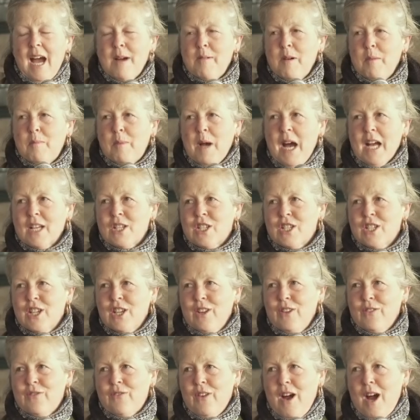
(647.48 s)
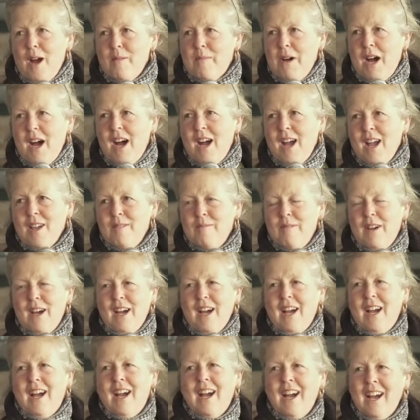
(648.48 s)
am a passionate
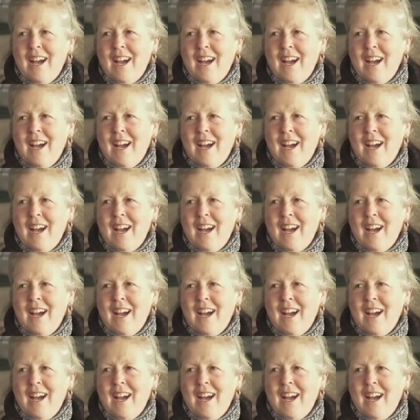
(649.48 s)
farmer.